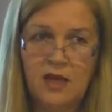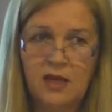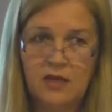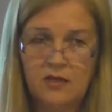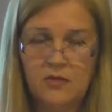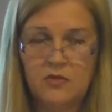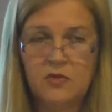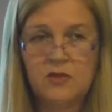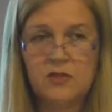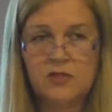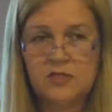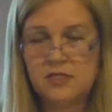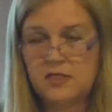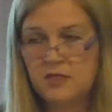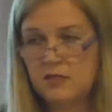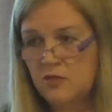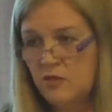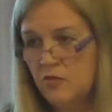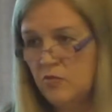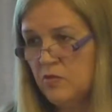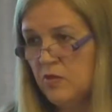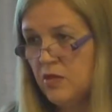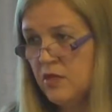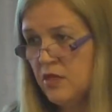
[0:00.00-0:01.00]
either because they
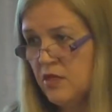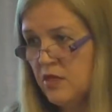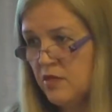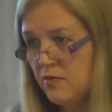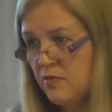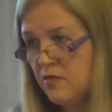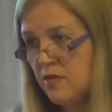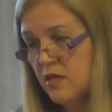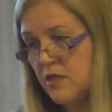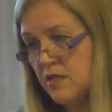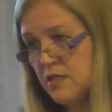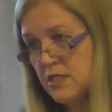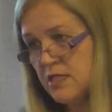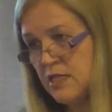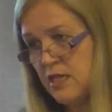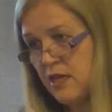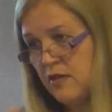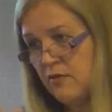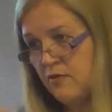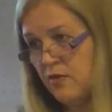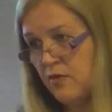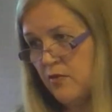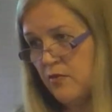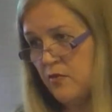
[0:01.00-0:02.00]
don't believe there is
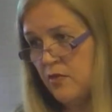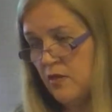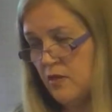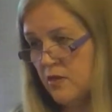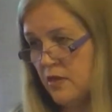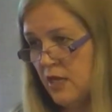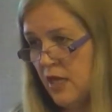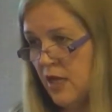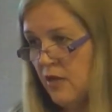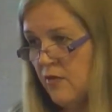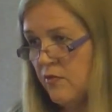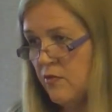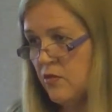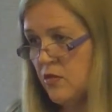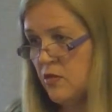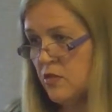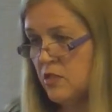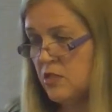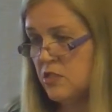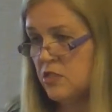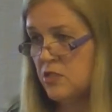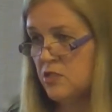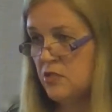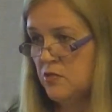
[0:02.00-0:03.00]
life after death,
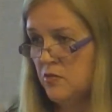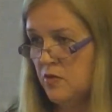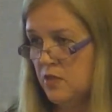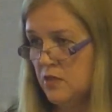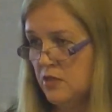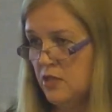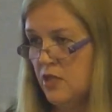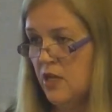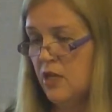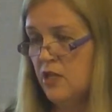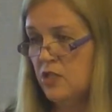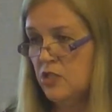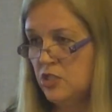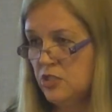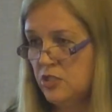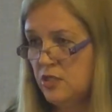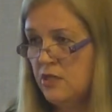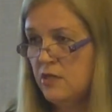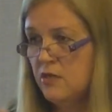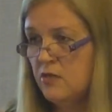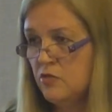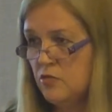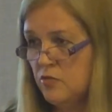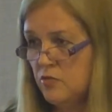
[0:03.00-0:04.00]
but they still attached,
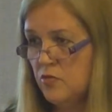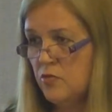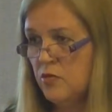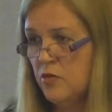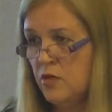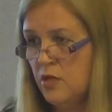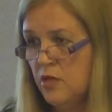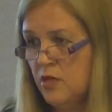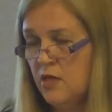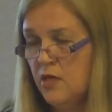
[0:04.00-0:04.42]
they do.